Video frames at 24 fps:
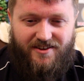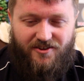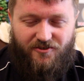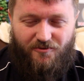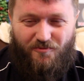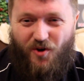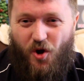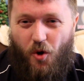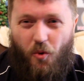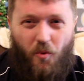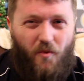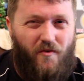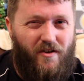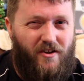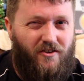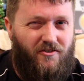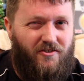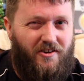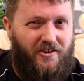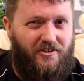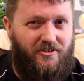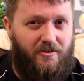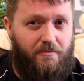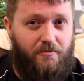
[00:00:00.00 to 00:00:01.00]
Well within
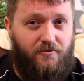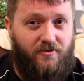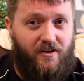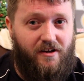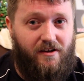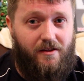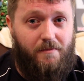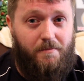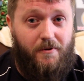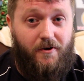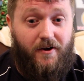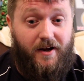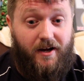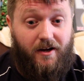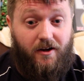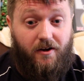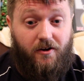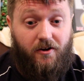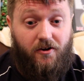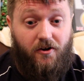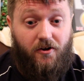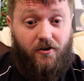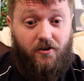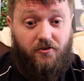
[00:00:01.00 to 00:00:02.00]
60% of the
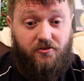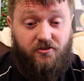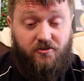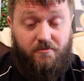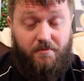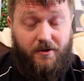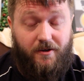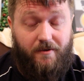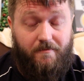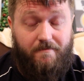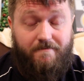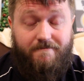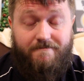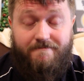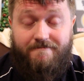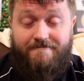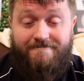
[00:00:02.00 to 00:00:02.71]
bike cost, but